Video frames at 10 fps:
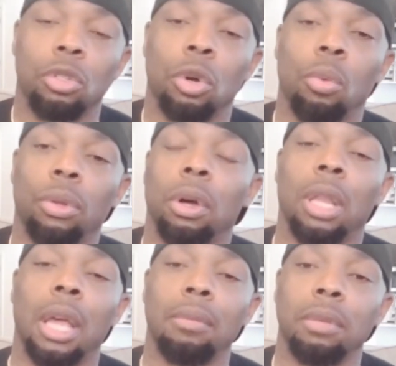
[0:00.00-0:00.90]
So with all
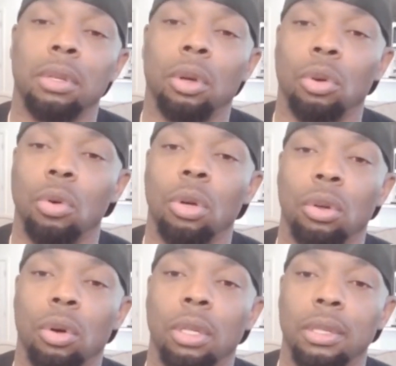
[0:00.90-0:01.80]
that,
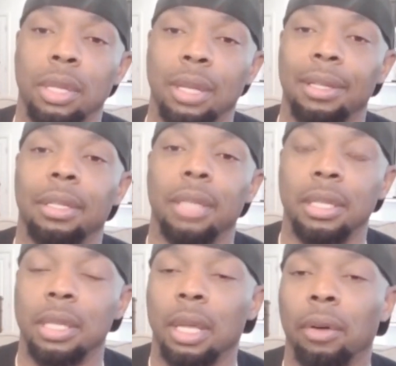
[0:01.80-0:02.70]
going on in the D.C.